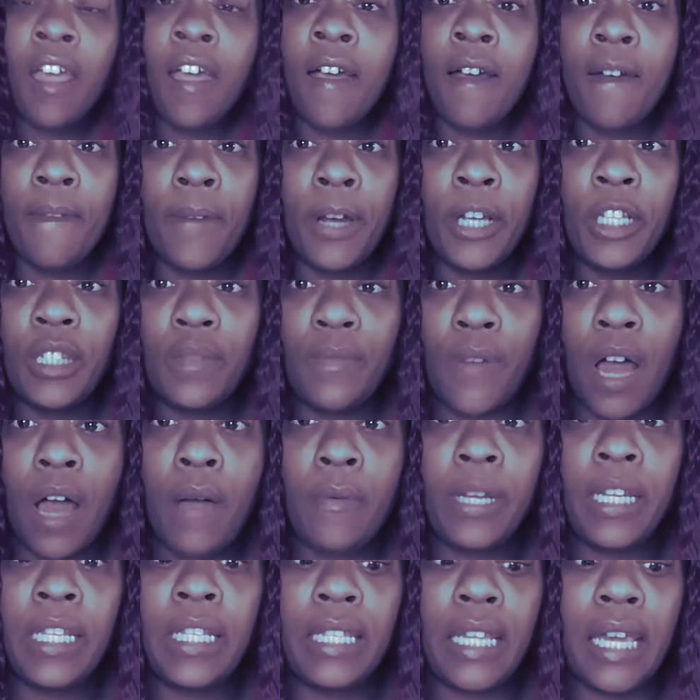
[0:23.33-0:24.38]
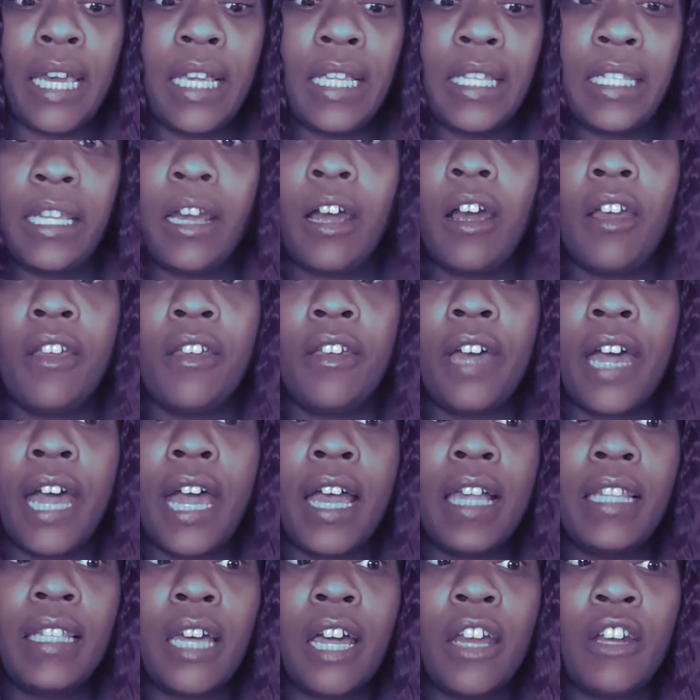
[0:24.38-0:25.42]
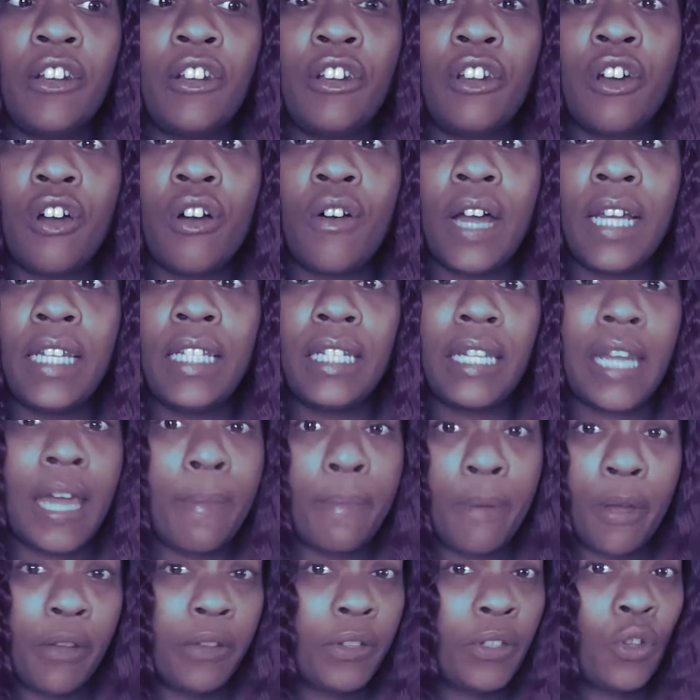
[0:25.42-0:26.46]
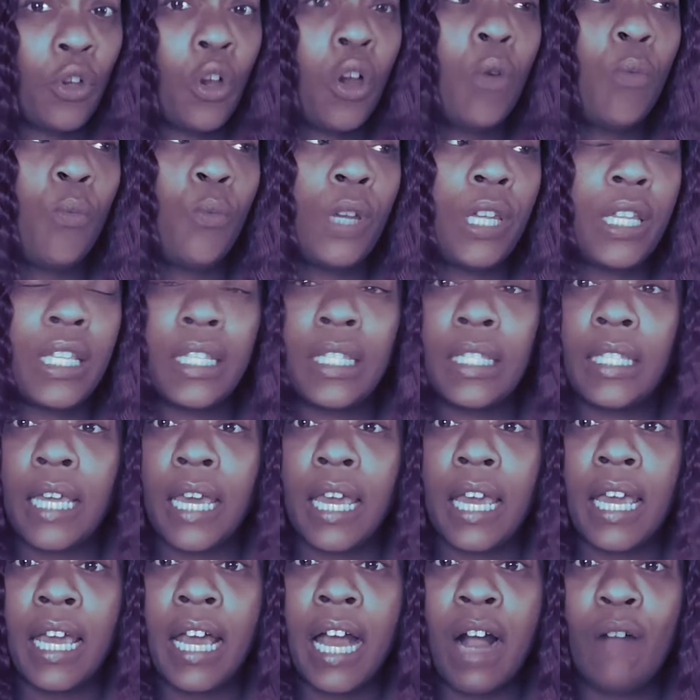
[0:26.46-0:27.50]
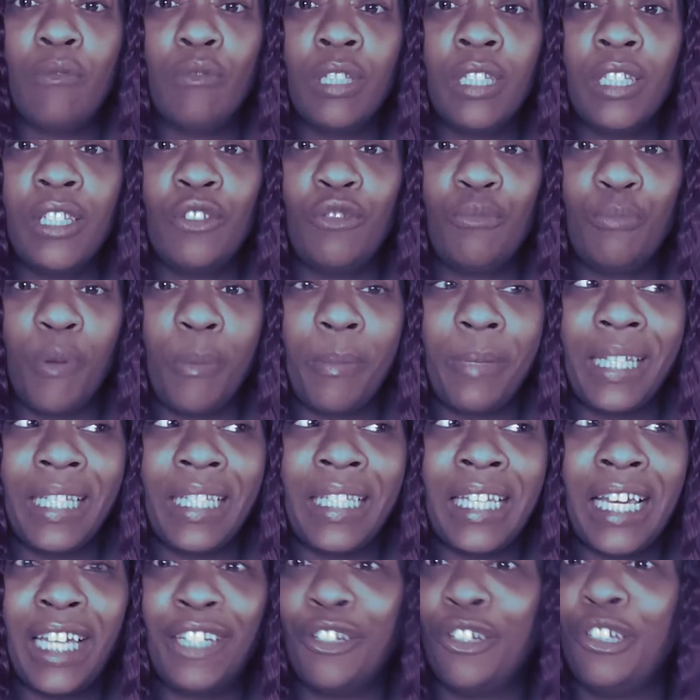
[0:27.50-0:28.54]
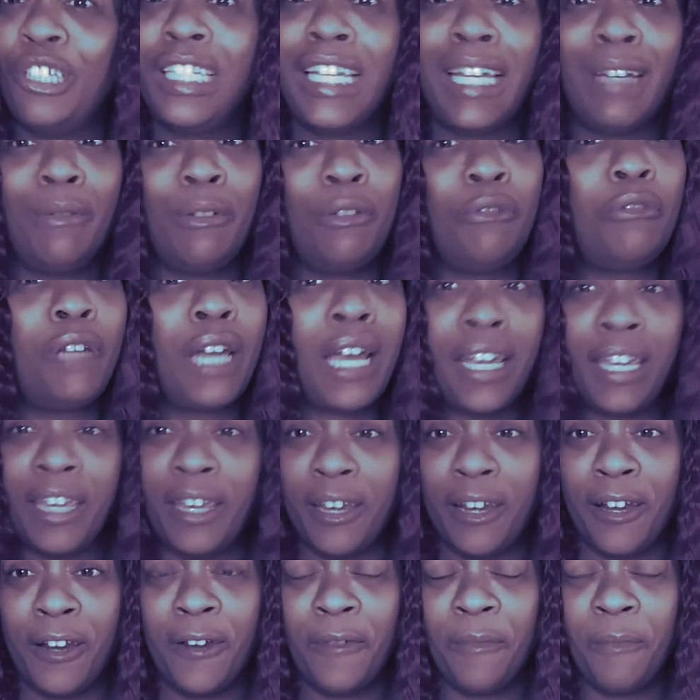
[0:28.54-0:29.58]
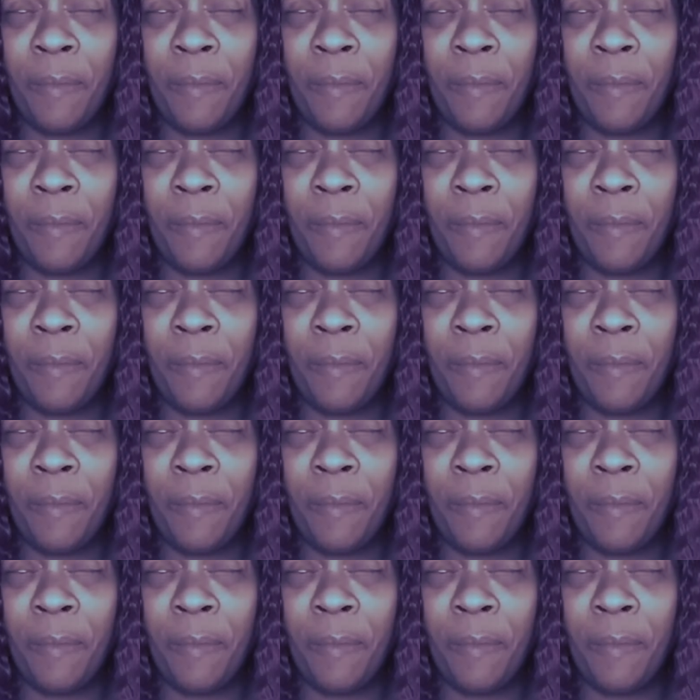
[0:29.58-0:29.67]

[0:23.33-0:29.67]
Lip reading: first of all, I want to say sorry, you guys. I know I did not post on Wednesday. I was super busy. I know you're like, we do not care.